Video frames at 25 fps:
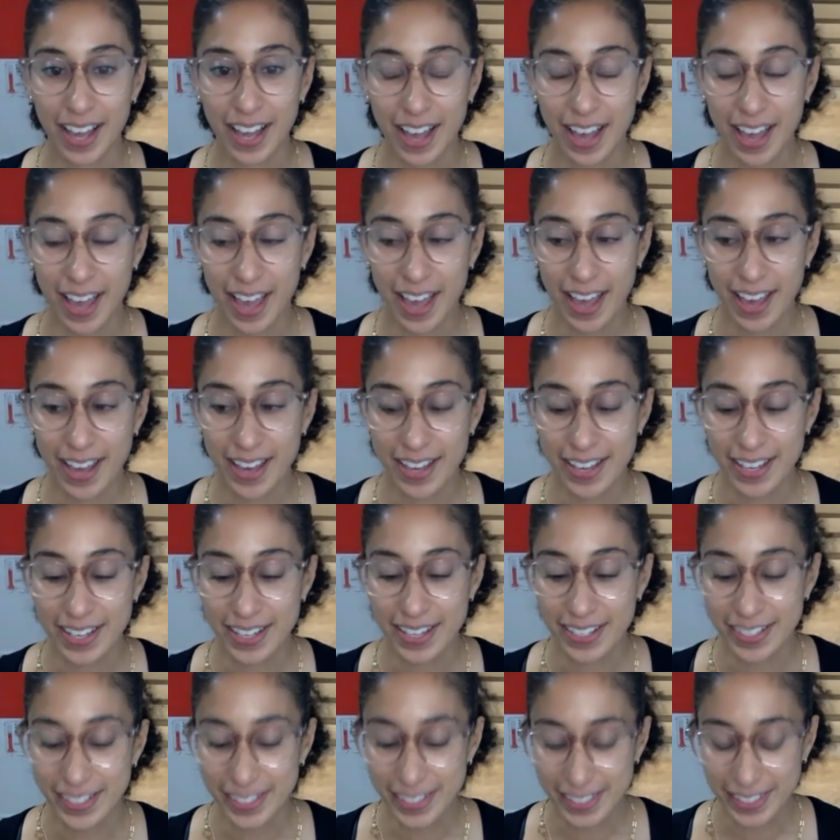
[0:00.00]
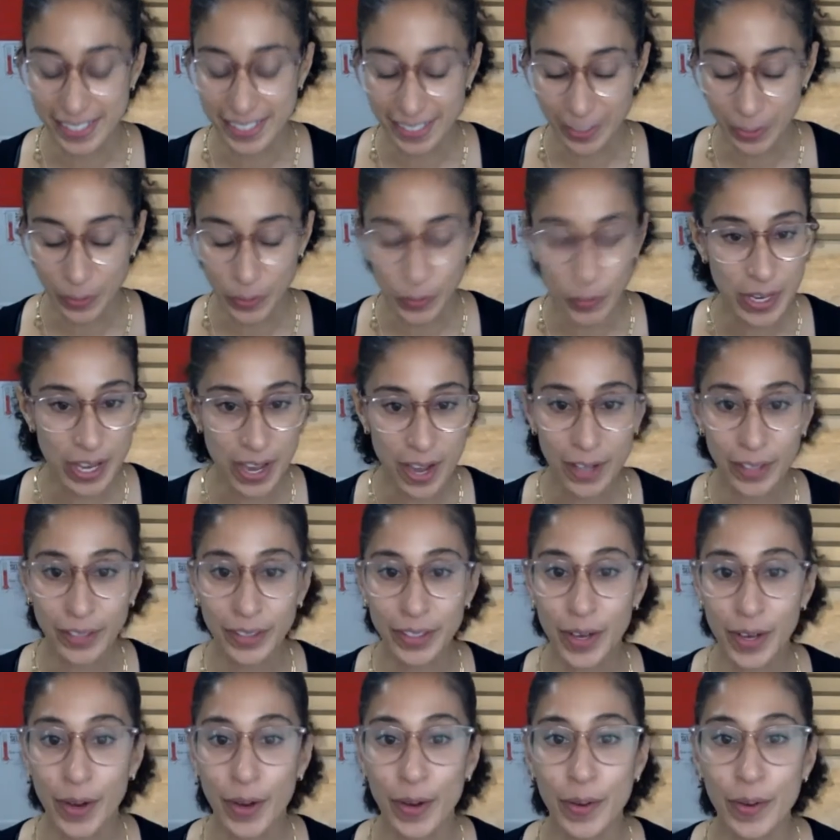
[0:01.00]
as we all
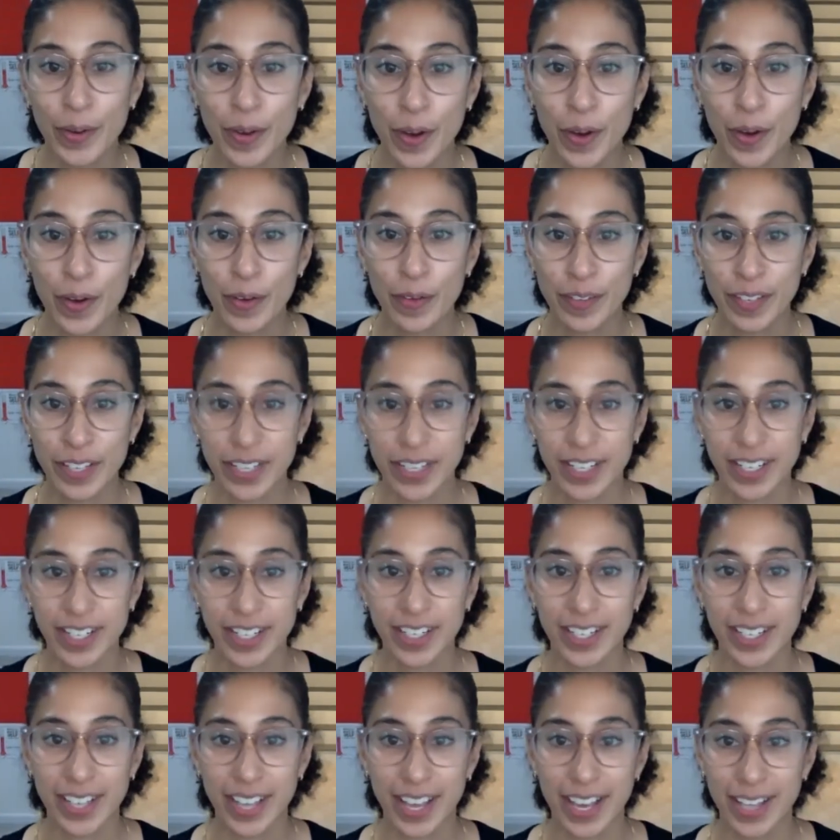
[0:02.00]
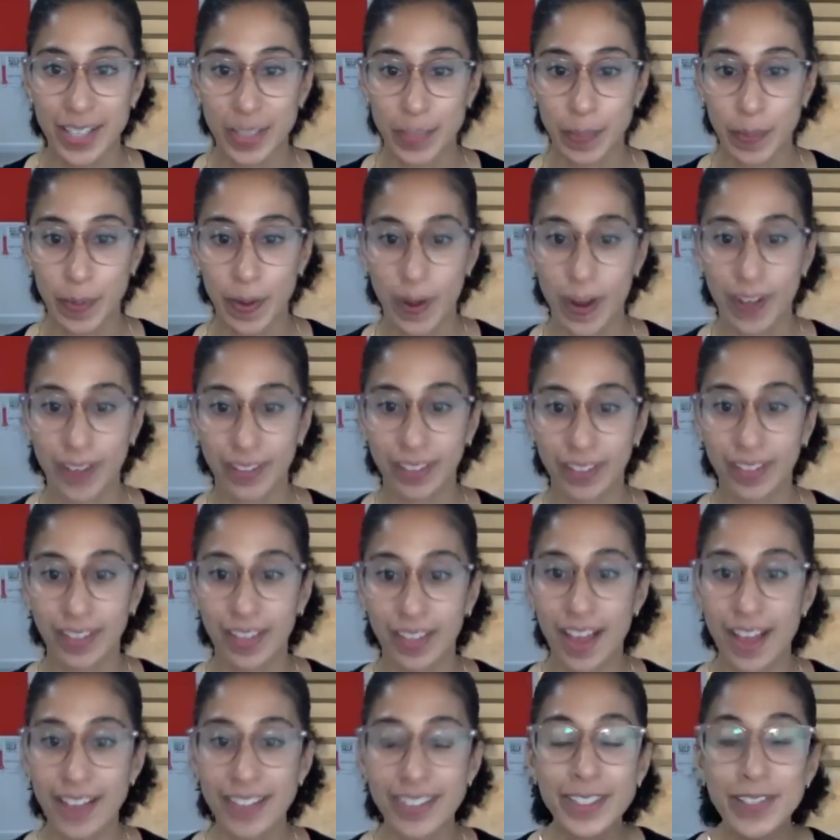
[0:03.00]
know, COVID has brought
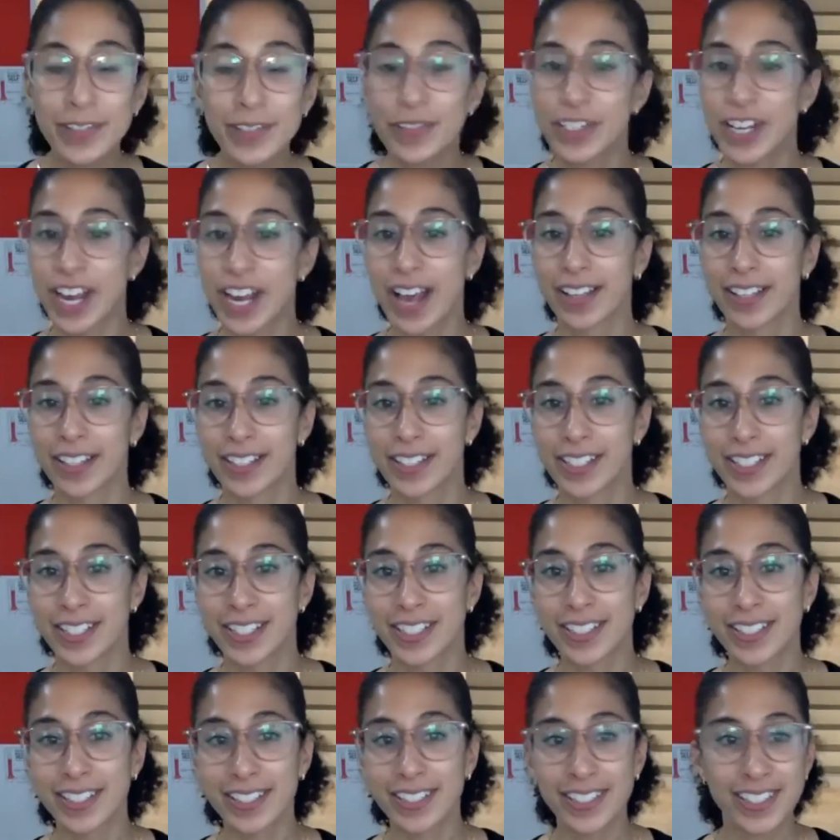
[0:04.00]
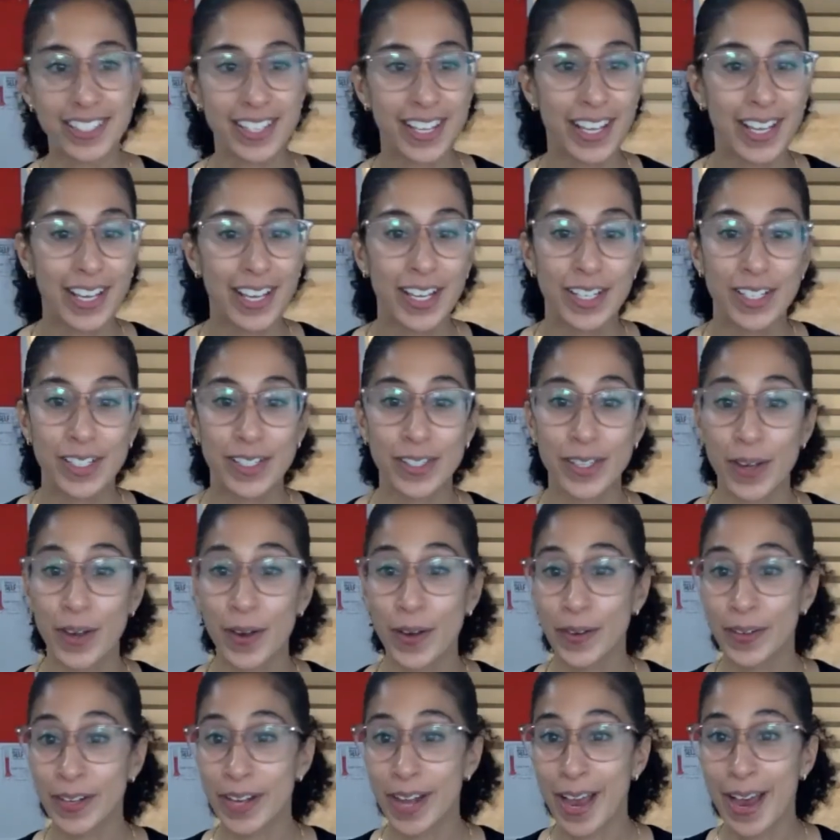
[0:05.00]
lots of challenges.
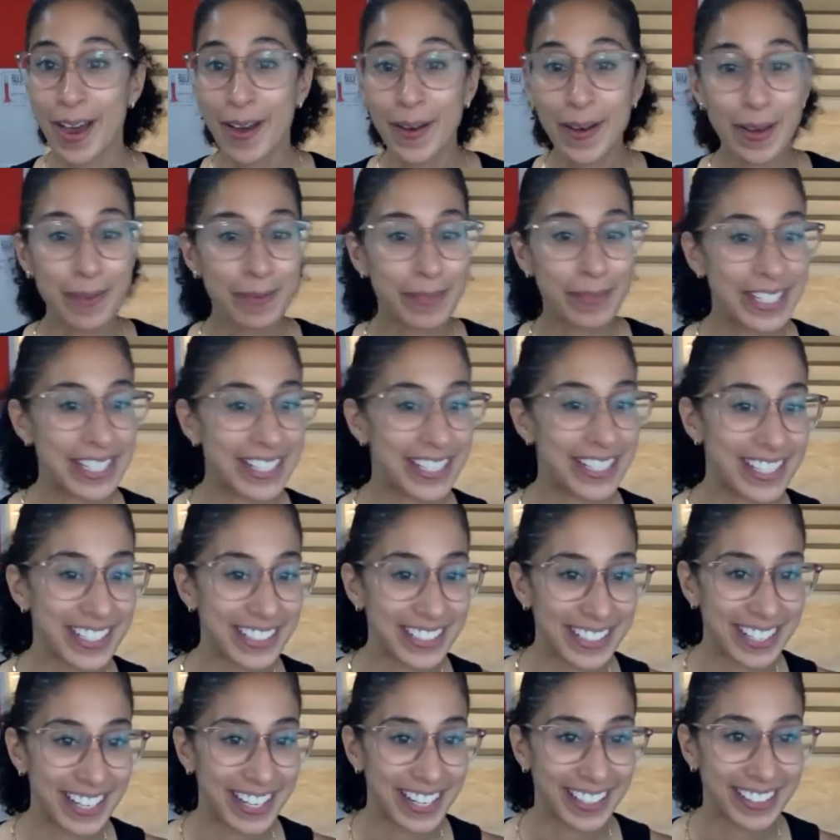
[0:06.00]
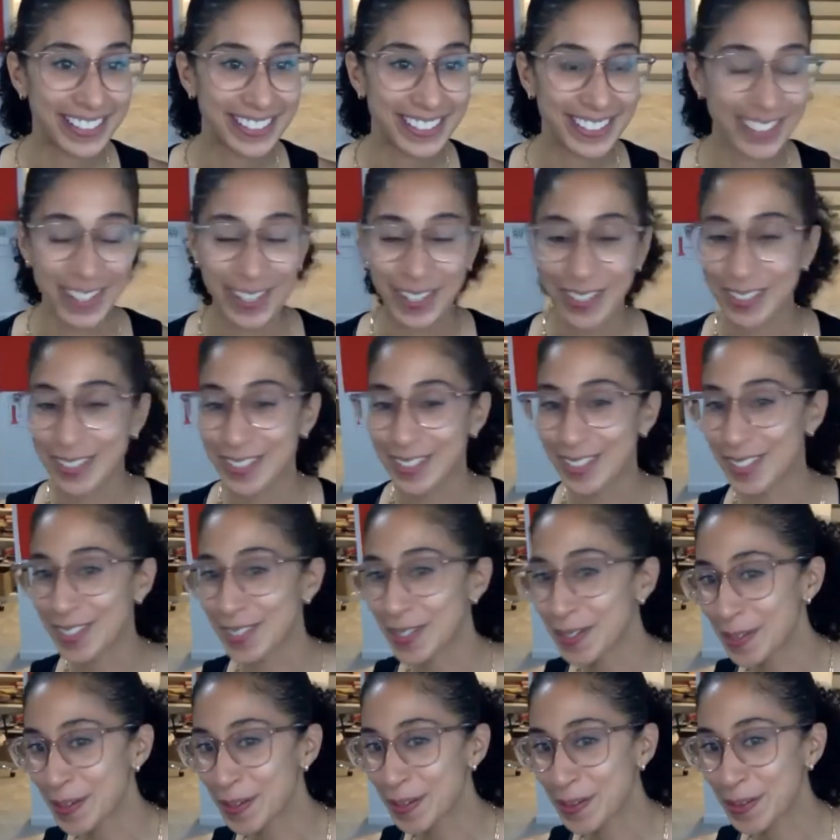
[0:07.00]
So now I'm teaching dance on
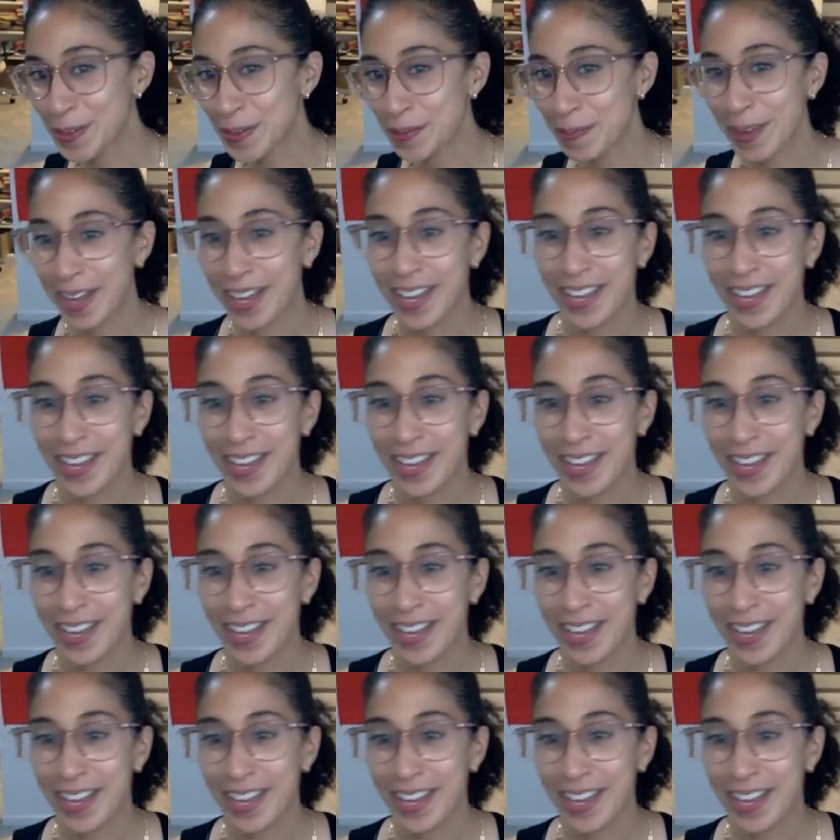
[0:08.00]
Zoom